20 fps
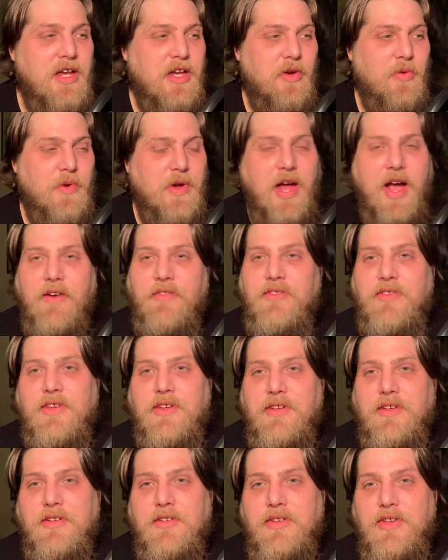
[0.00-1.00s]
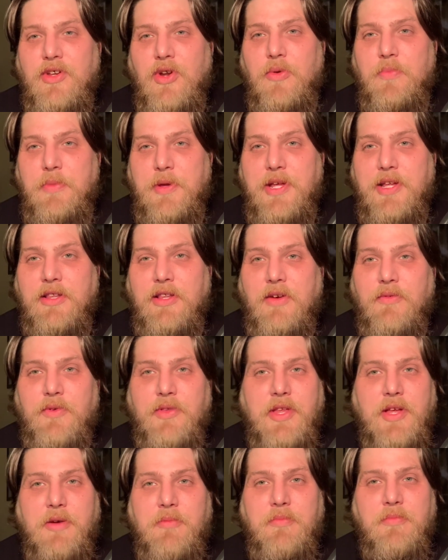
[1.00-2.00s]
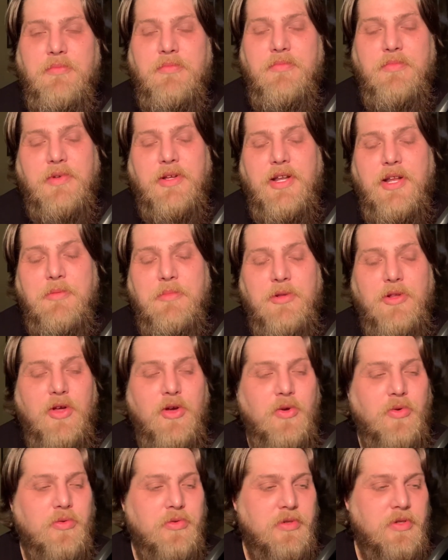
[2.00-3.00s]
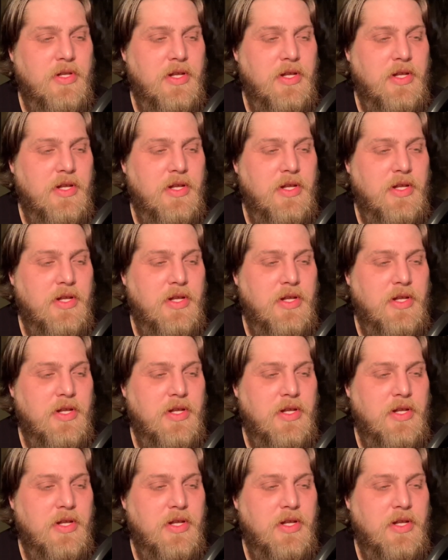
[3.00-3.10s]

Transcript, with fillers: we have to, you know, be in love with Him and Him alone.